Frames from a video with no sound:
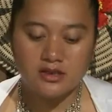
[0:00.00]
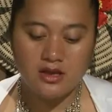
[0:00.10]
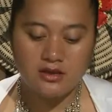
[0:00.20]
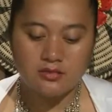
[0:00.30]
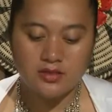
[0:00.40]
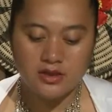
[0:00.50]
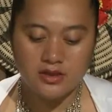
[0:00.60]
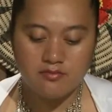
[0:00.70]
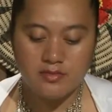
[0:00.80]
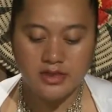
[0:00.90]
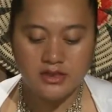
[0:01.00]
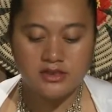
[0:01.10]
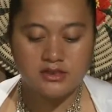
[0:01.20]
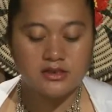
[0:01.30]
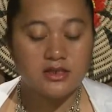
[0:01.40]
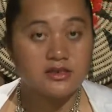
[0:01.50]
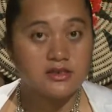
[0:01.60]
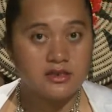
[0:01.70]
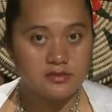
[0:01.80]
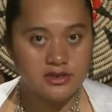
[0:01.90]
can be mixed in a
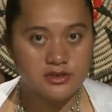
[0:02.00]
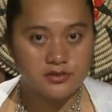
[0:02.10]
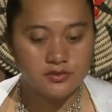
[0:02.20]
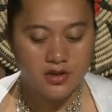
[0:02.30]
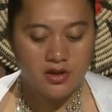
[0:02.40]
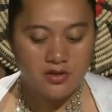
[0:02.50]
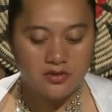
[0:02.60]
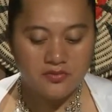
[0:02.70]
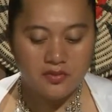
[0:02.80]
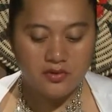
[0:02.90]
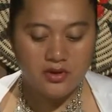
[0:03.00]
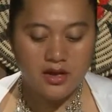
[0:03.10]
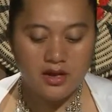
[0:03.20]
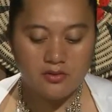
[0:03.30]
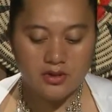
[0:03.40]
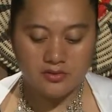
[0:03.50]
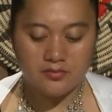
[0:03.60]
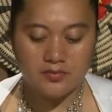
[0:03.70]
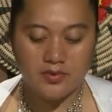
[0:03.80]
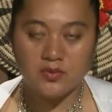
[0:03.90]
substitute for aggregate
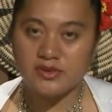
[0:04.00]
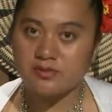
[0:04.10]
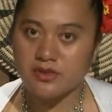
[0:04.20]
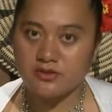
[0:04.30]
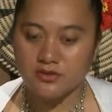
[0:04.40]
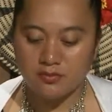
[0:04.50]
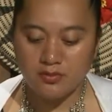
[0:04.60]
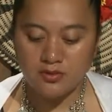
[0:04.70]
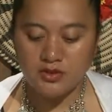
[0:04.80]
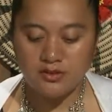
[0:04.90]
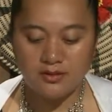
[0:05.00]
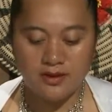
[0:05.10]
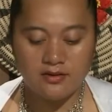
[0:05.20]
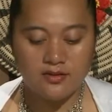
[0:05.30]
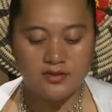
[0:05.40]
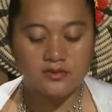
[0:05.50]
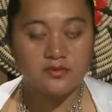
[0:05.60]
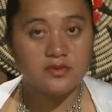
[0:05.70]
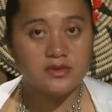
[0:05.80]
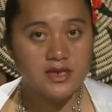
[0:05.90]
with special emulsion and used
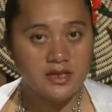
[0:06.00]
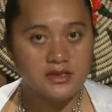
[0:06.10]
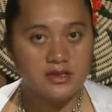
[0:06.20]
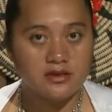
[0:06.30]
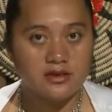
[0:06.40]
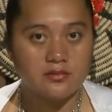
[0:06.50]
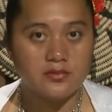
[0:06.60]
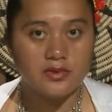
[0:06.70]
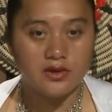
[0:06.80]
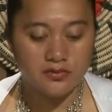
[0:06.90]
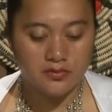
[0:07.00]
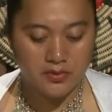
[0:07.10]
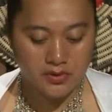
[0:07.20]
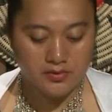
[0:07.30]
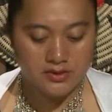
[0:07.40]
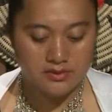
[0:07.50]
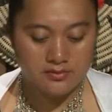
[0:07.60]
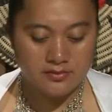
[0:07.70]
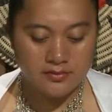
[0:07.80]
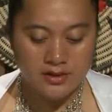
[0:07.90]
for tar sealing of roads.
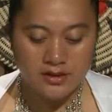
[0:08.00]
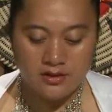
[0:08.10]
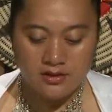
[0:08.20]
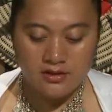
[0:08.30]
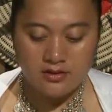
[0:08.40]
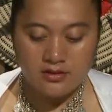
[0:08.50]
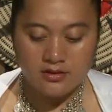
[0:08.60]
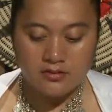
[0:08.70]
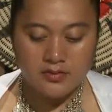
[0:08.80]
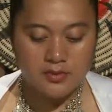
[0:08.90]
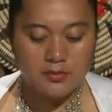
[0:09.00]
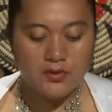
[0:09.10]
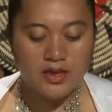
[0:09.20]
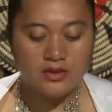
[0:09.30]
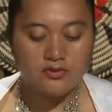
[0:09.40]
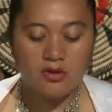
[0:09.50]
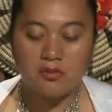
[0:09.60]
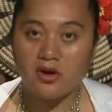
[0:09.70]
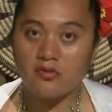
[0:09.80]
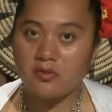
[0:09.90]
People can drop
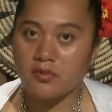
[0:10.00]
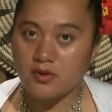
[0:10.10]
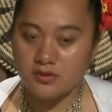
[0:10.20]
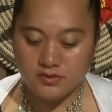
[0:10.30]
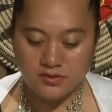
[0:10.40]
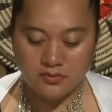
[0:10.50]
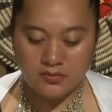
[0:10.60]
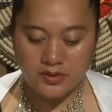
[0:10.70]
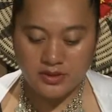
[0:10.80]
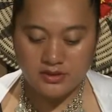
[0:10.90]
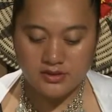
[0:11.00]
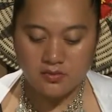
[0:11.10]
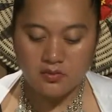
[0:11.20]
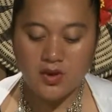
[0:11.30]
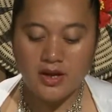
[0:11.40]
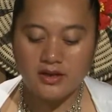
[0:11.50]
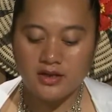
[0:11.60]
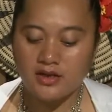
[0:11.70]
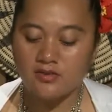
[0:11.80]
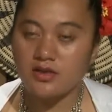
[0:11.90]
off bottles of beers, wine
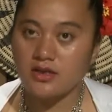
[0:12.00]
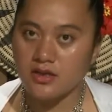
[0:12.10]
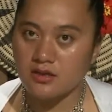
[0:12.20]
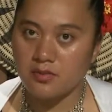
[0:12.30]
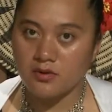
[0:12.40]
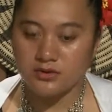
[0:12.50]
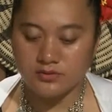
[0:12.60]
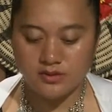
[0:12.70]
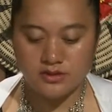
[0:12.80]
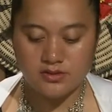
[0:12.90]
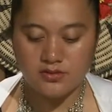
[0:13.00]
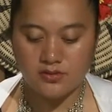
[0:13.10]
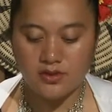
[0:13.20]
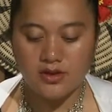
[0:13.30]
and even liquor bottles to